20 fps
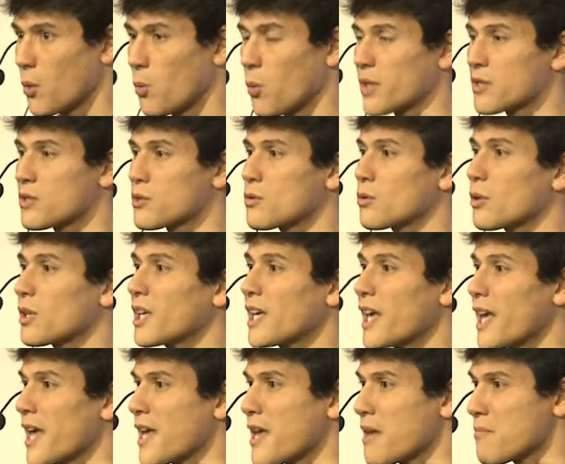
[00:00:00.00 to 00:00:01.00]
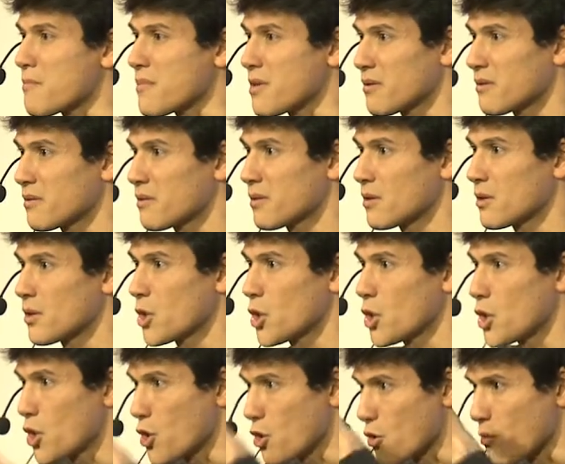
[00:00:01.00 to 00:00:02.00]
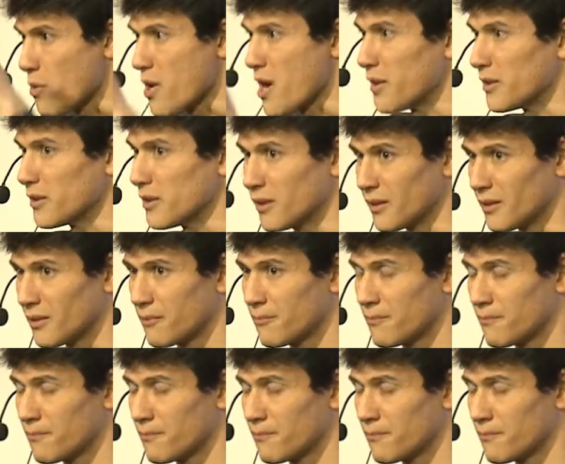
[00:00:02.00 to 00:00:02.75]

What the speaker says: what's the game around it.